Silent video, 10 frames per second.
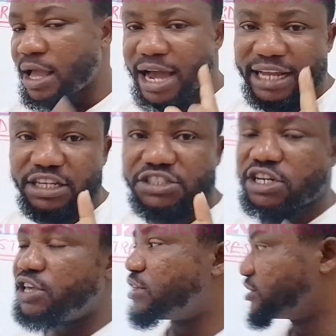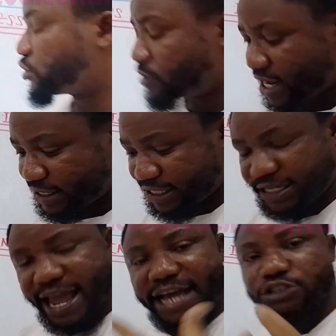I did say that stress is
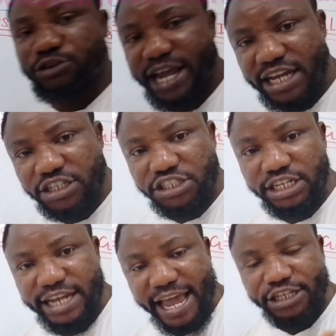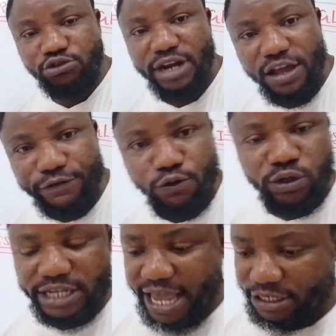the extra energy, the extra
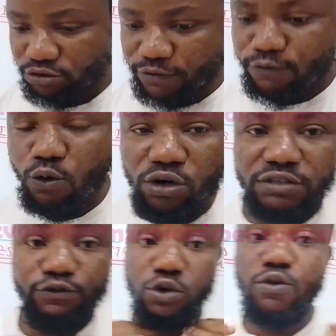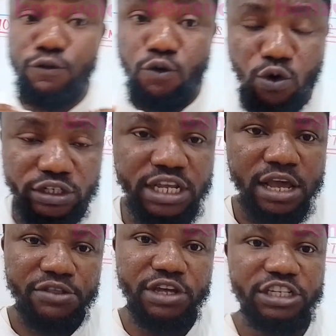effort, the extra force, vocal force
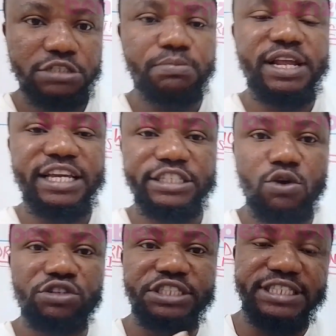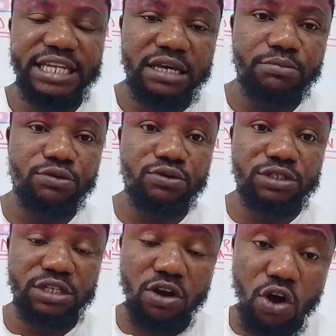that is placed on
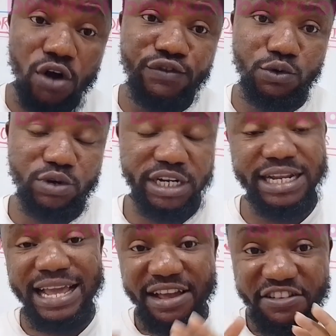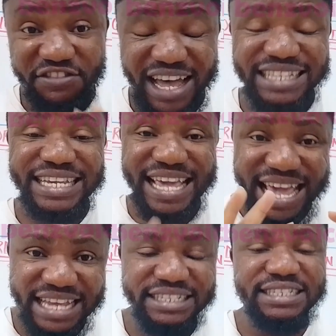syllables of a word. That
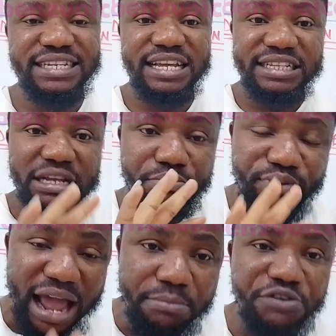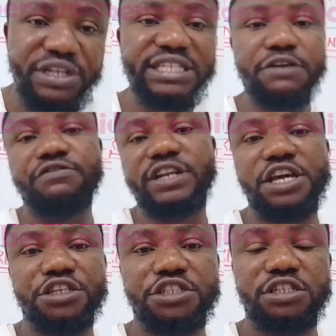is the primary
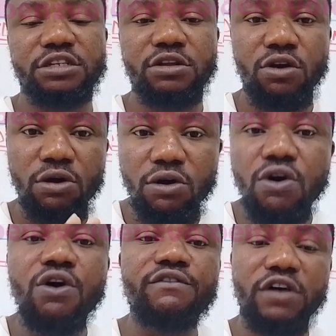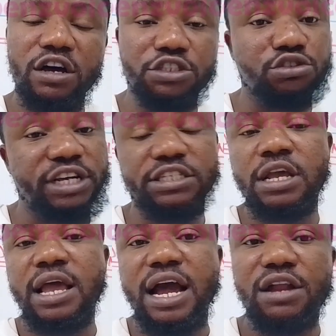definition of stress.
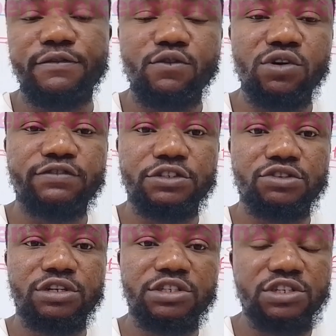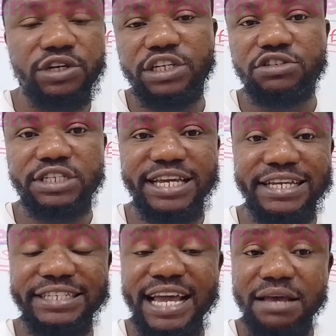And of course, for students looking to take
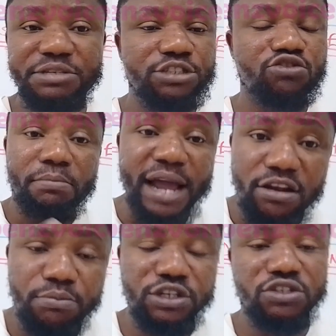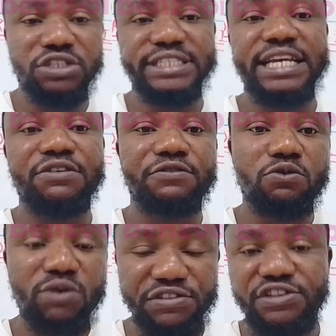exams, you might not bother yourself
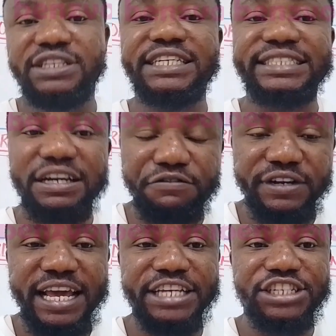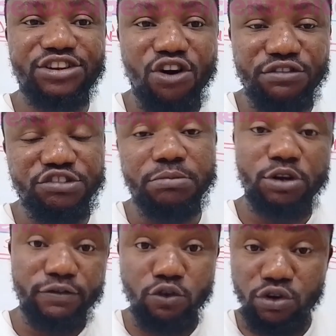with the definition of stress. But
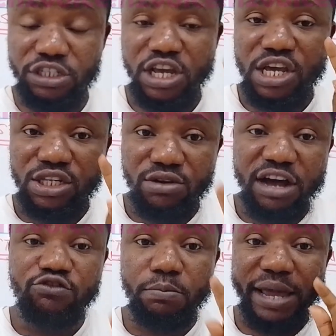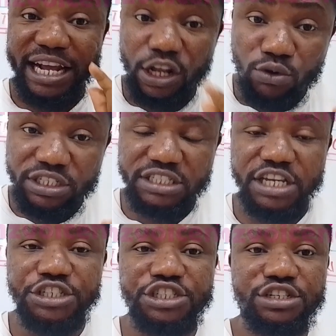of course, you have to pay close
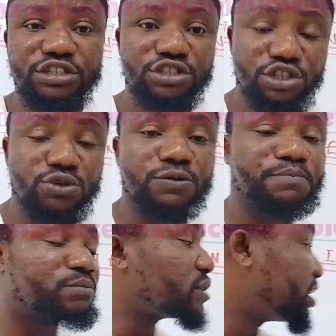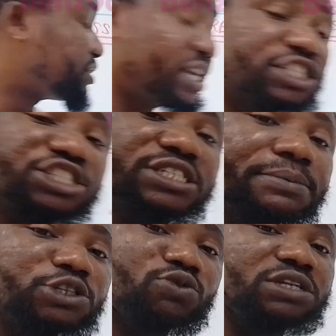attention to this
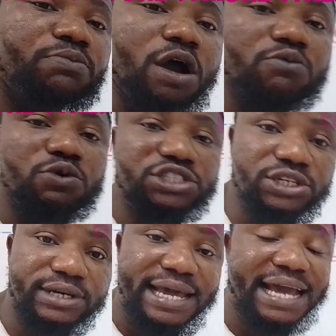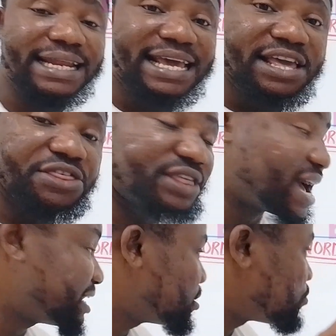subsequent part we want to look at. In
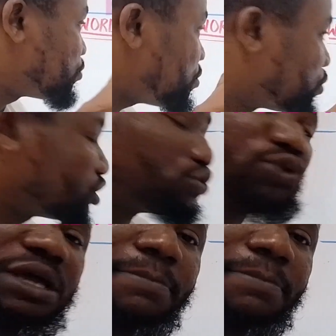that, we want to talk